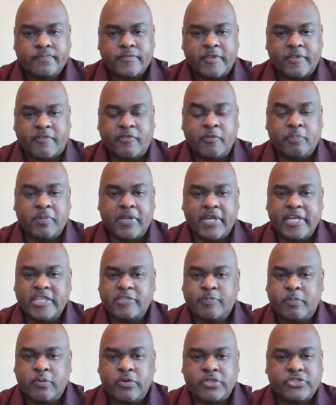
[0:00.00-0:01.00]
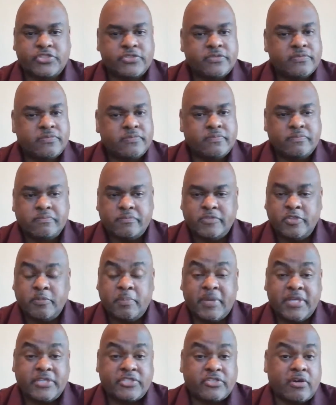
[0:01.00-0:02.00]
If you play sports, you
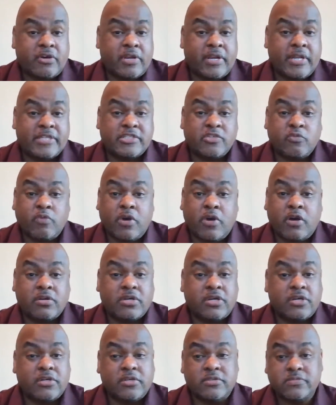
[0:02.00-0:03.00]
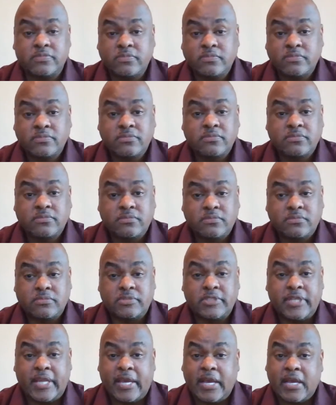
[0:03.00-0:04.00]
may start it as a walk-on.
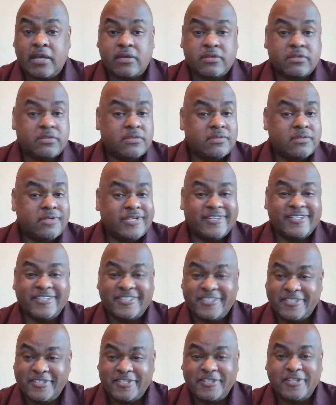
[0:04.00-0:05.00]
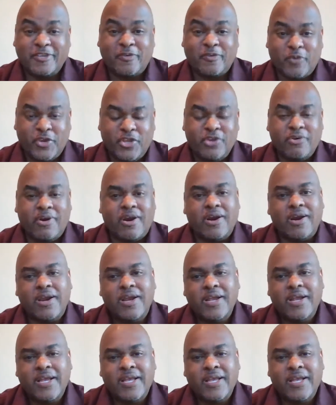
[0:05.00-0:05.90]
But now, look where you are.